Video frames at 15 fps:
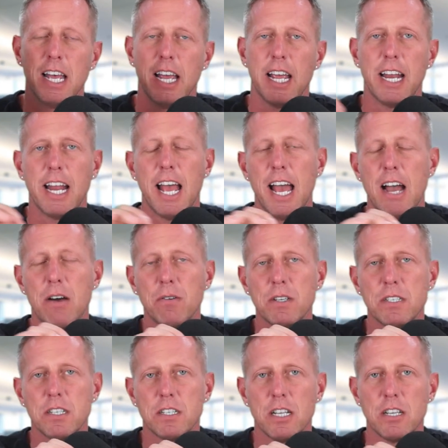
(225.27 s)
And how
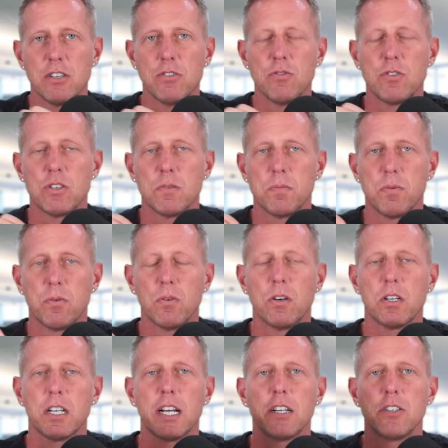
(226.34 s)
is it that you
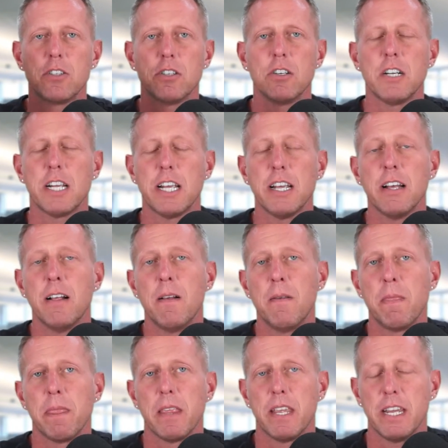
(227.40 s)
support that journey
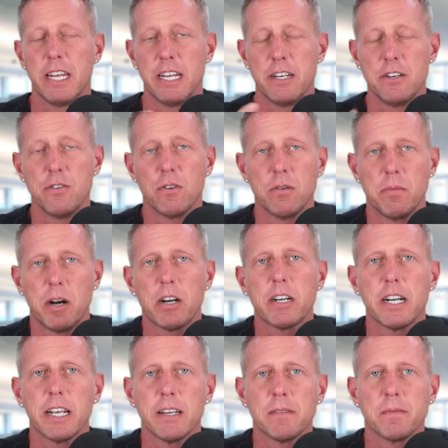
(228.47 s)
in your
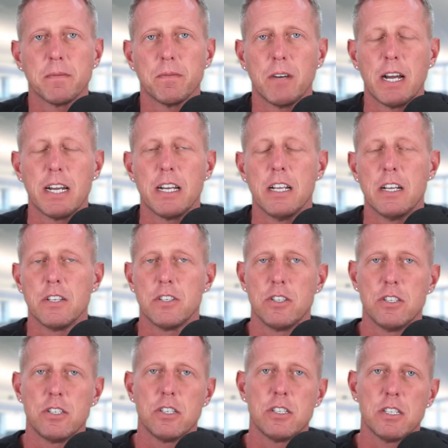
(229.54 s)
marketing, right? So
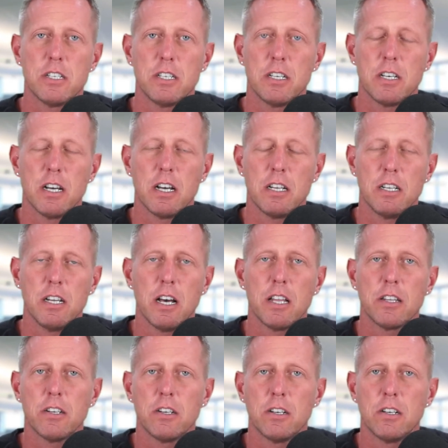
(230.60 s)
this is
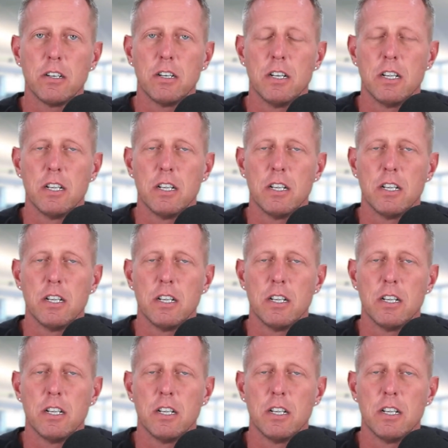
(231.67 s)
another